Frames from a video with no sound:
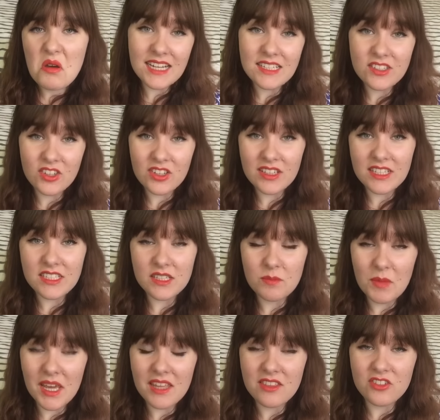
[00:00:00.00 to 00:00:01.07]
And it certainly did
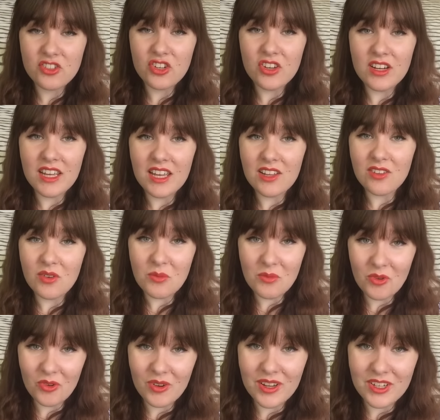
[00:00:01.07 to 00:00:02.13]
make the journey a lot
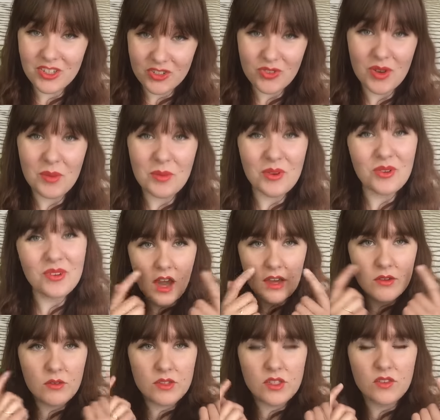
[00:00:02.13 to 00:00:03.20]
more enjoyable.
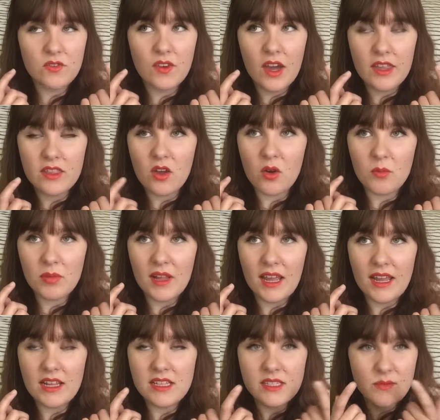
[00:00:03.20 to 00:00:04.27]
I also find that on
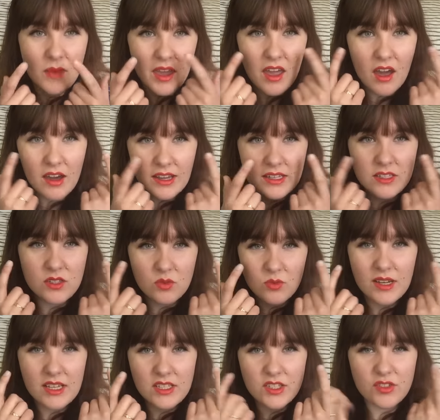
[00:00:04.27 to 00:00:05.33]
planes, my eyes
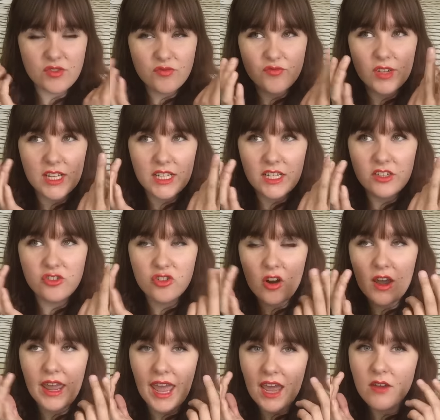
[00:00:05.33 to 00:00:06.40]
always really
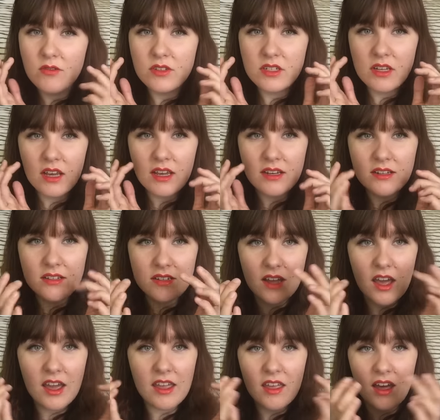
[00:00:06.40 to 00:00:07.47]
dry out, and
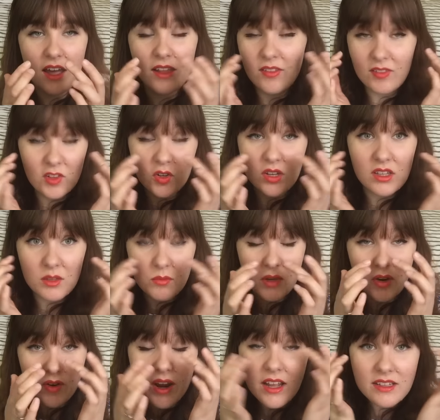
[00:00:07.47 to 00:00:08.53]
I look in the
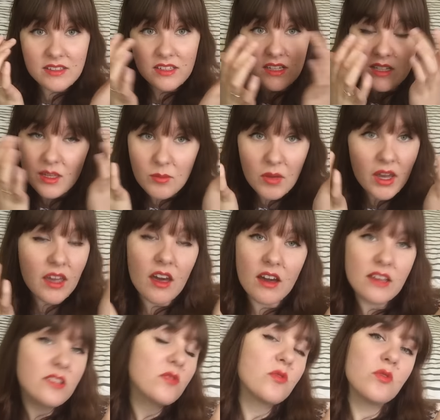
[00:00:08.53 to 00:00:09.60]
mirror and suddenly my
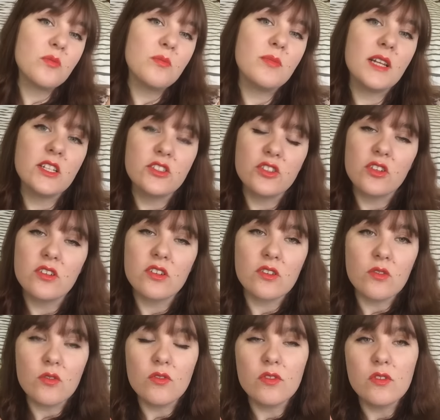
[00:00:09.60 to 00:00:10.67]
eyes are all bloodshot
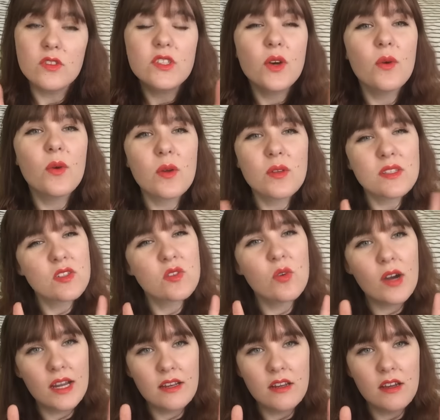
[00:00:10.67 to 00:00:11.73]
and awful. So it's
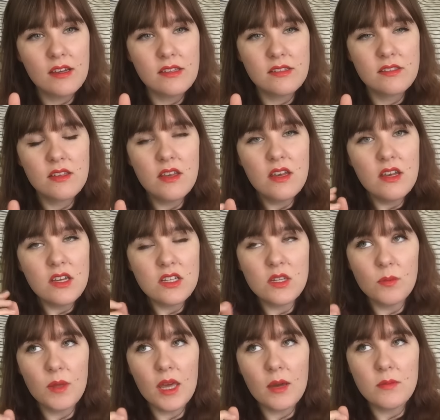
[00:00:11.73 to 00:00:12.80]
quite nice
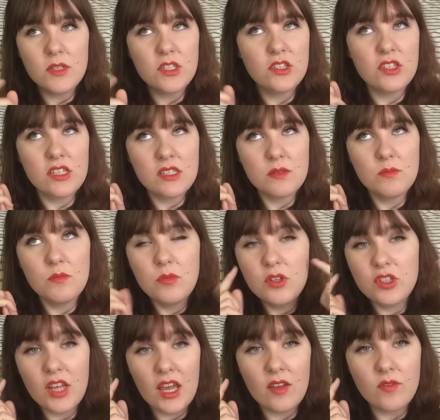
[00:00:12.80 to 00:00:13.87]
to be able to just
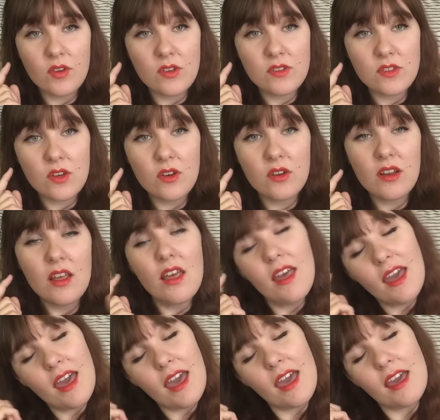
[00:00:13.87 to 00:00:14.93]
put your headphones on
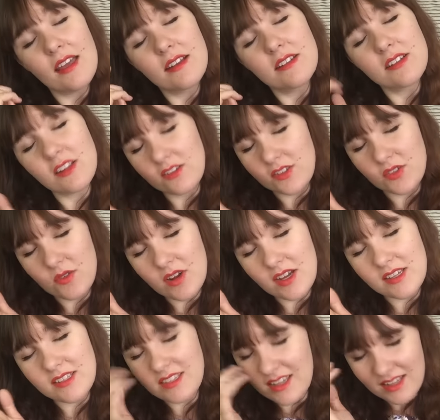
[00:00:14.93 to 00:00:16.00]
and close your
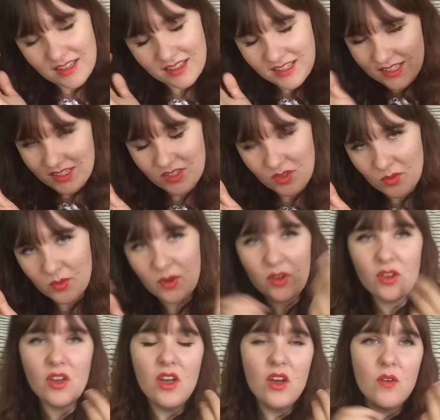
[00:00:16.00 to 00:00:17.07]
eyes and listen to a
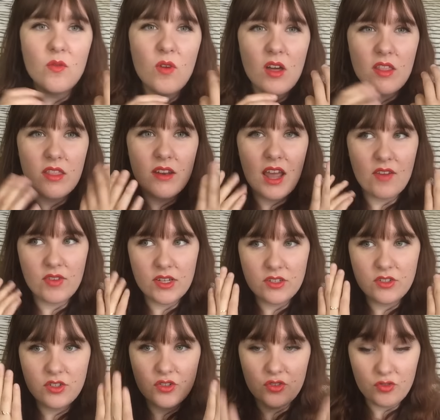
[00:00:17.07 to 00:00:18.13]
book rather than having
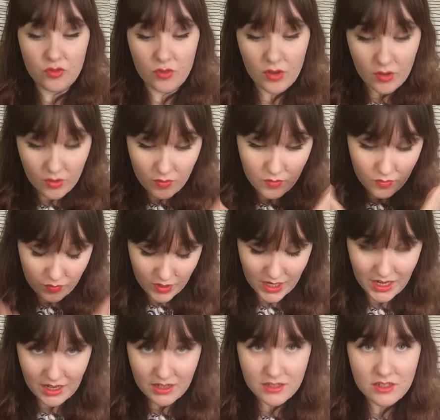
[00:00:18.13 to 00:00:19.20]
to
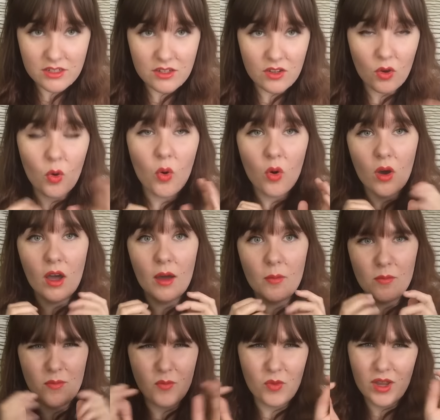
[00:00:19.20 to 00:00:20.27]
read,
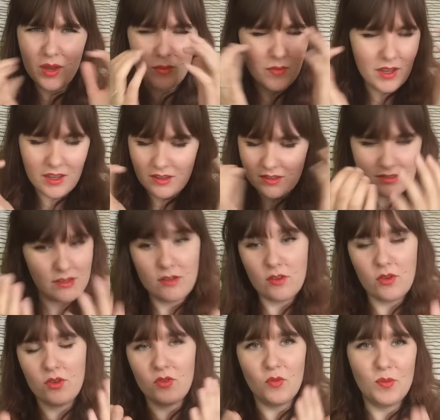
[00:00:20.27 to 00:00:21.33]
where my start
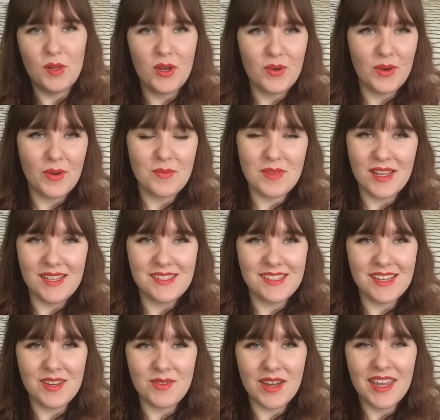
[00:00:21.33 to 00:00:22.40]
going blurry on planes
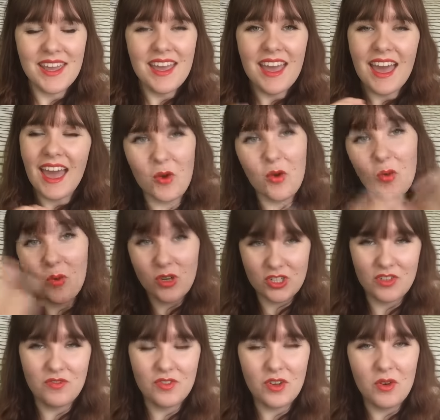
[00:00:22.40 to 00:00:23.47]
anyway, or watch
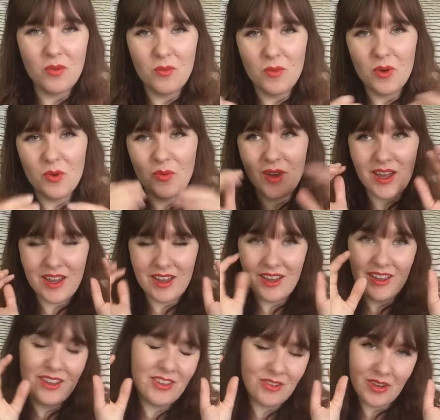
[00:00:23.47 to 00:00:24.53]
a film
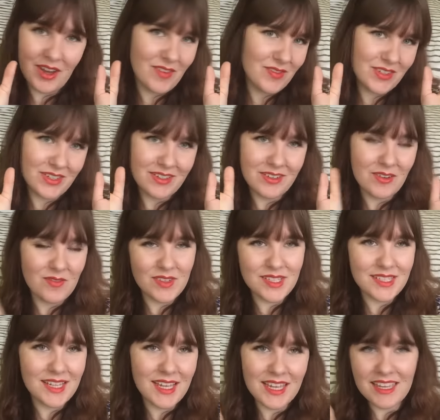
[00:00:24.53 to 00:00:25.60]
where you have to
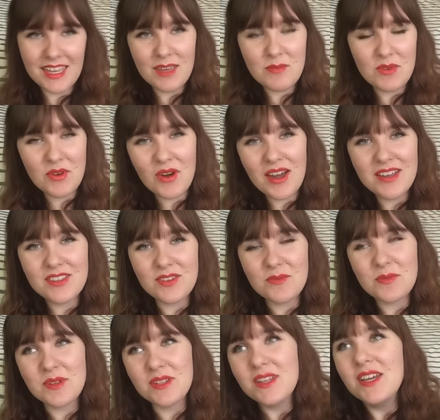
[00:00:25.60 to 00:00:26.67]
obviously keep your eyes
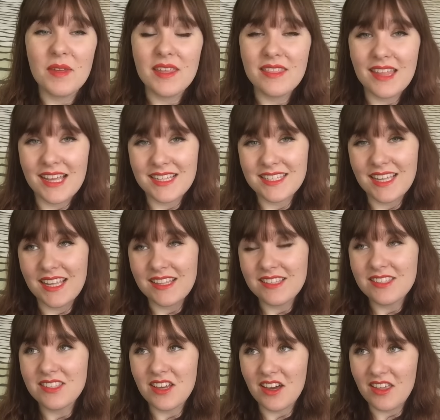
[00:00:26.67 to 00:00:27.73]
open. In that
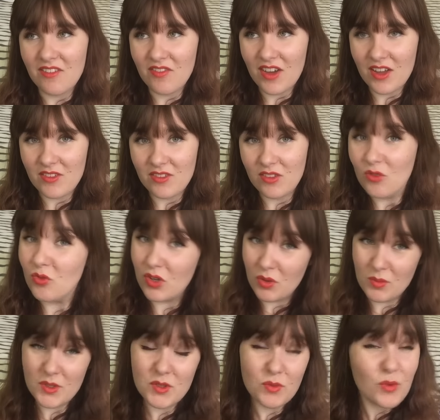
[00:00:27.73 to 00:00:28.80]
sense, I found that
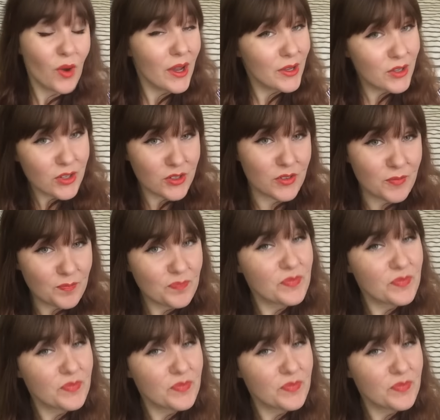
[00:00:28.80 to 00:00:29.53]
audiobooks were quite good